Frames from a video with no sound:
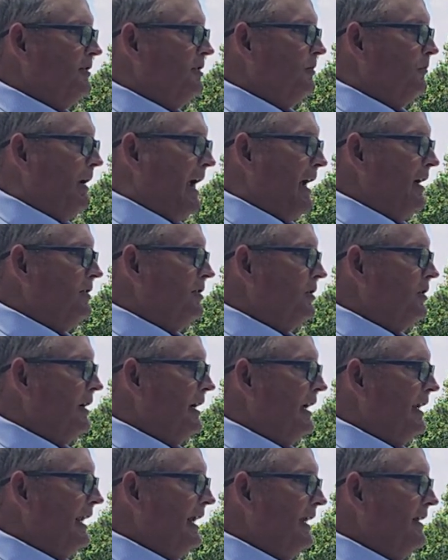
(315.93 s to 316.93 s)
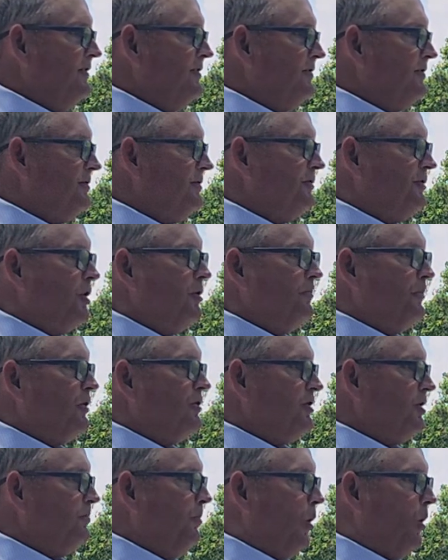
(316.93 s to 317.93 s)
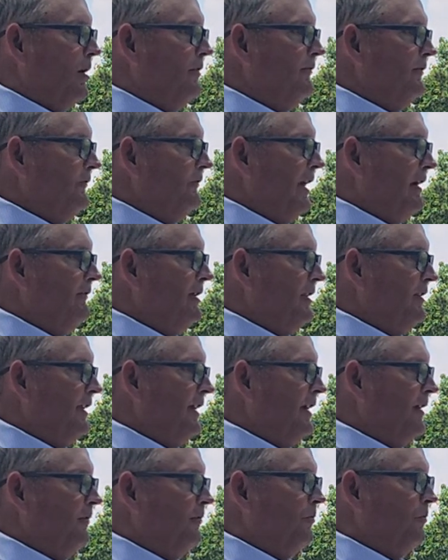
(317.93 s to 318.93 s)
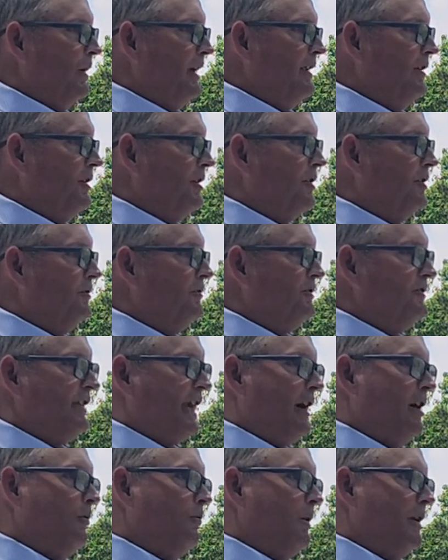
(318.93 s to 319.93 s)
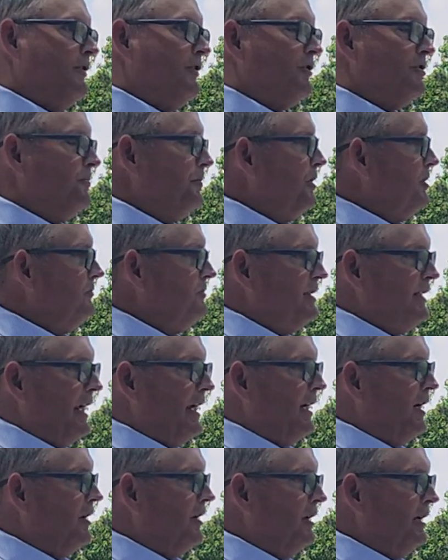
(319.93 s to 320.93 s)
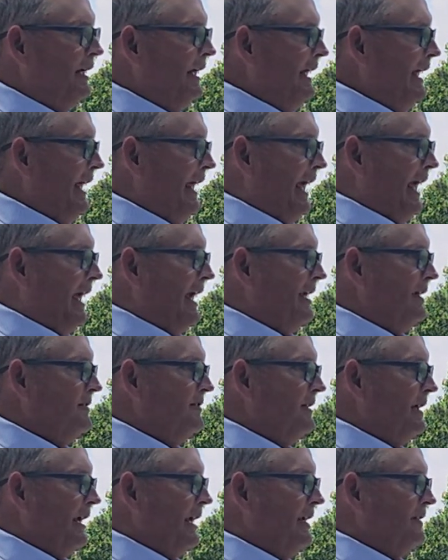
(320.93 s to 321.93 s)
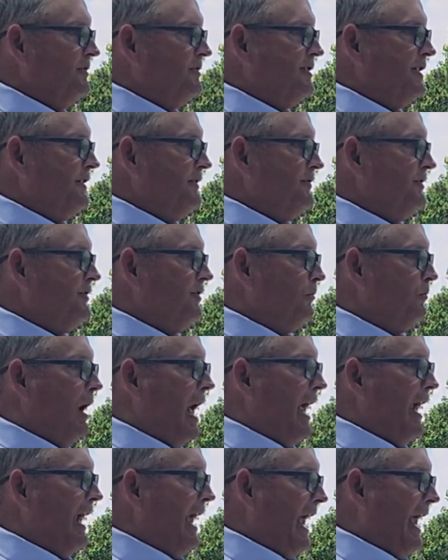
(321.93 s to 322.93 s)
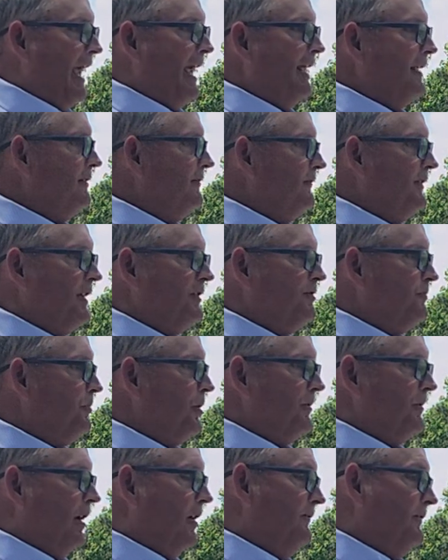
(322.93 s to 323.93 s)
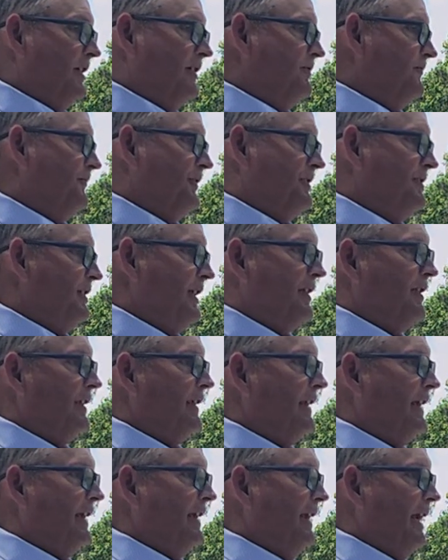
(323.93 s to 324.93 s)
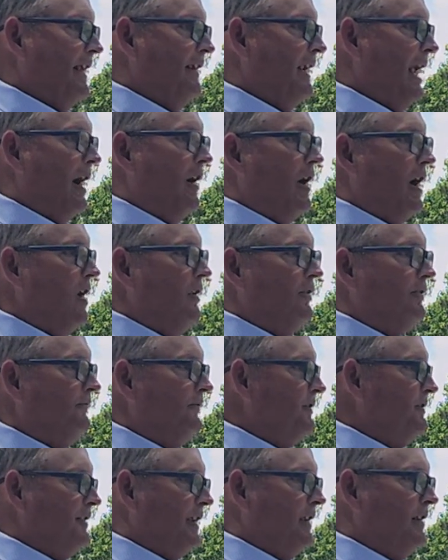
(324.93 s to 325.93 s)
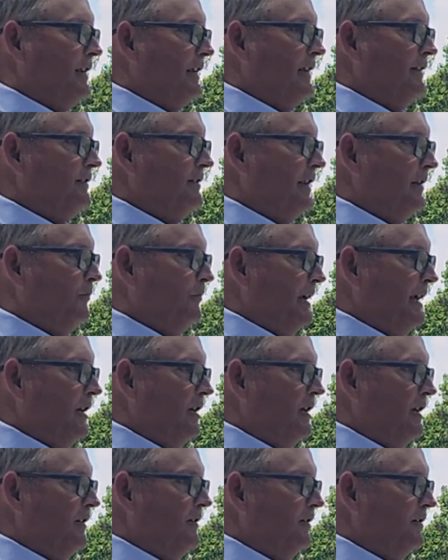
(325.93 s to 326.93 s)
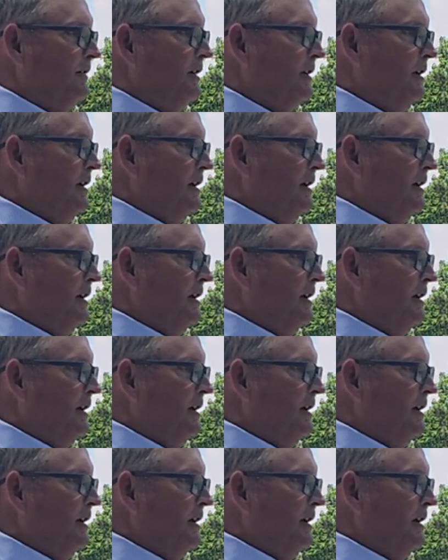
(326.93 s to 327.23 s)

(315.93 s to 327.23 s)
director, and he's super supportive of everything we do. Sarah Witherspoon's here, and she's the right hand of this facility and our other facilities that we couldn't